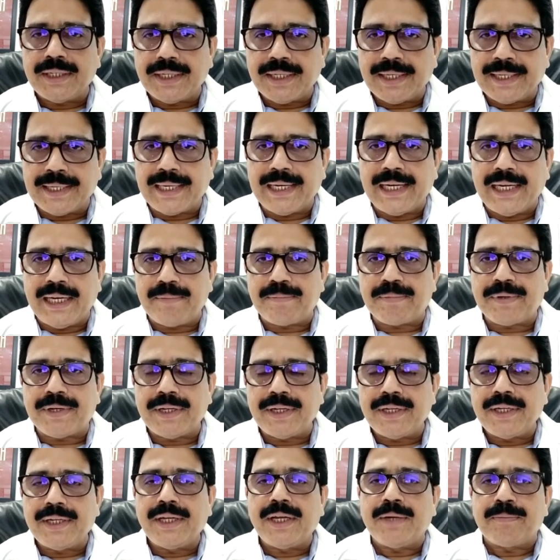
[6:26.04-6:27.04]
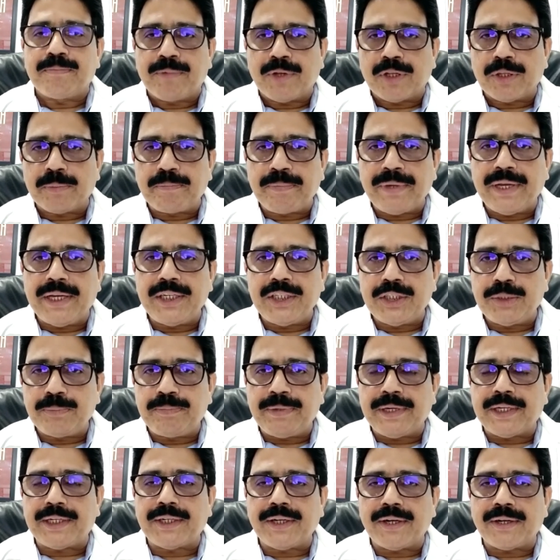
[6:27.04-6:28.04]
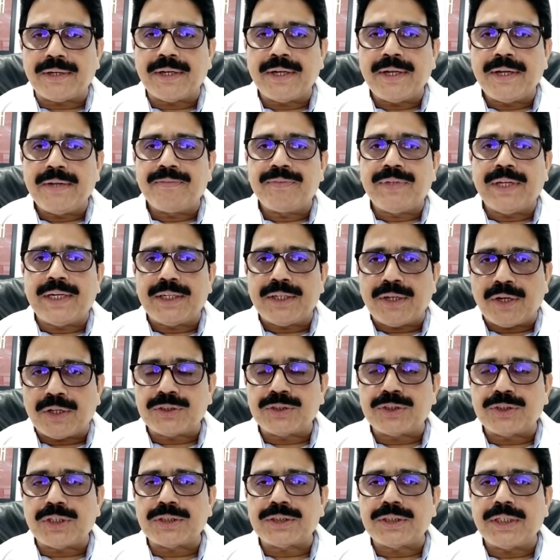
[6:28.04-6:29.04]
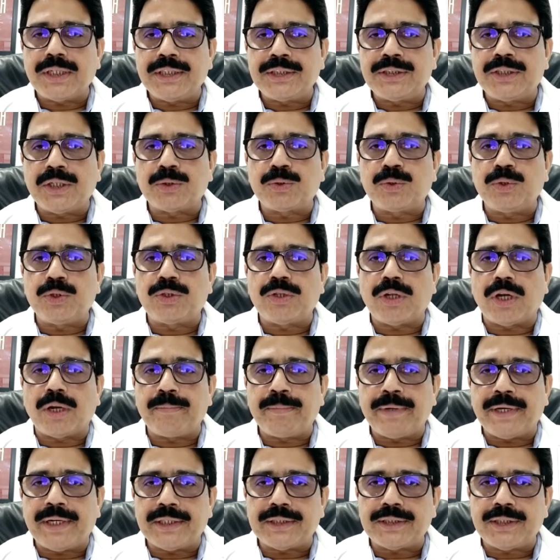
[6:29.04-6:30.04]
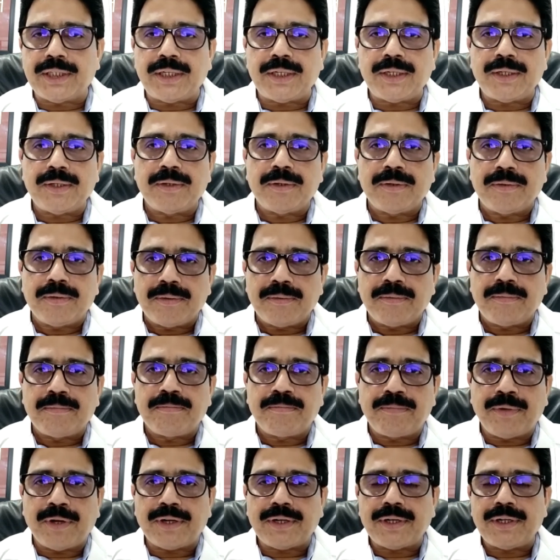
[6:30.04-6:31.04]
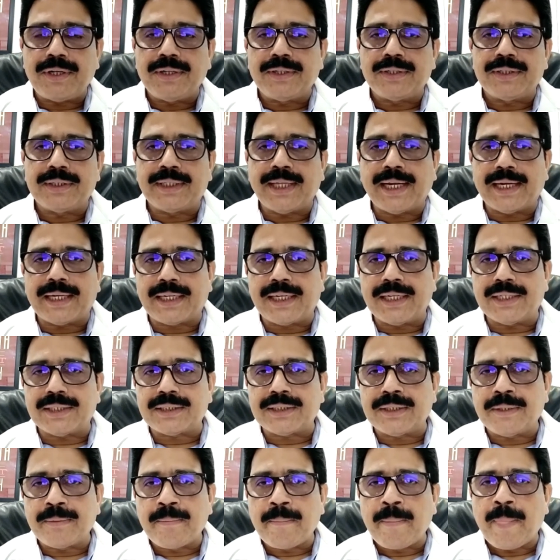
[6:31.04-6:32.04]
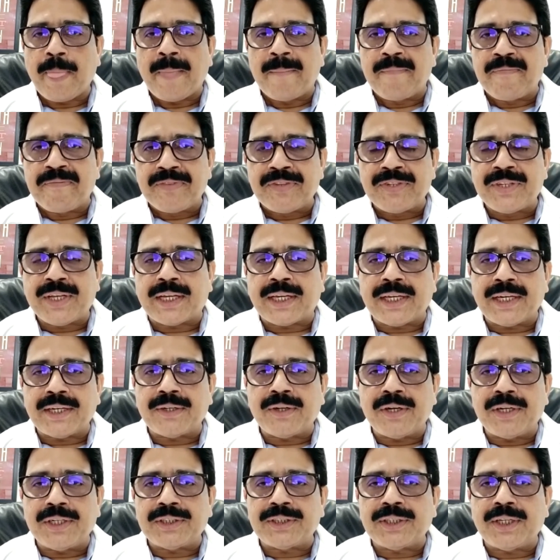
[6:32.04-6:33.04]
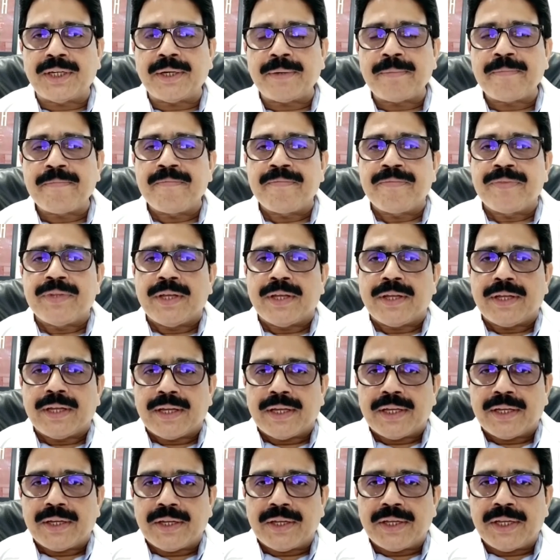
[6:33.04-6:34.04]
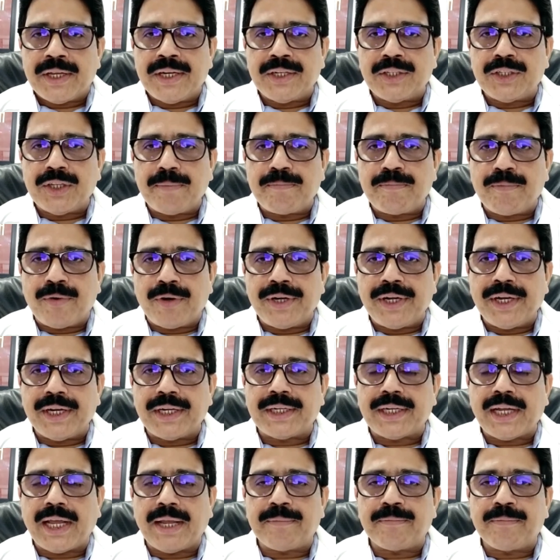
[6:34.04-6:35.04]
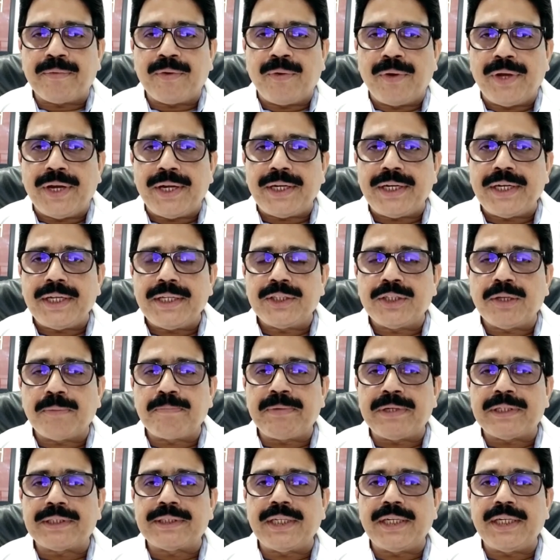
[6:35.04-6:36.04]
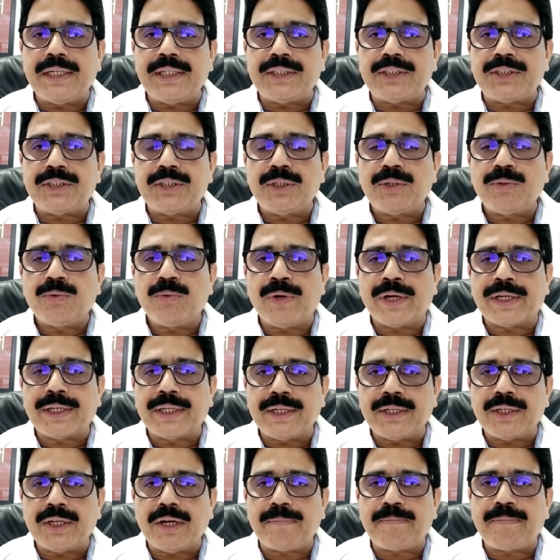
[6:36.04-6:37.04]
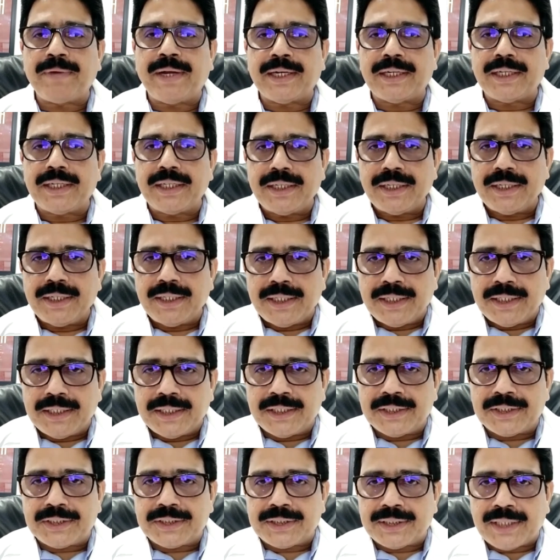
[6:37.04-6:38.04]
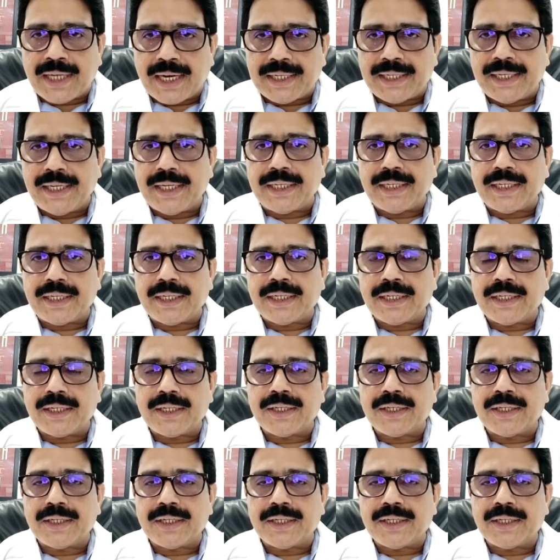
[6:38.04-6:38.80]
relieved. But the pain is better. Then Rostux is the suitable medicine for that case. Second condition, in the morning time, when the patient is waking up and starting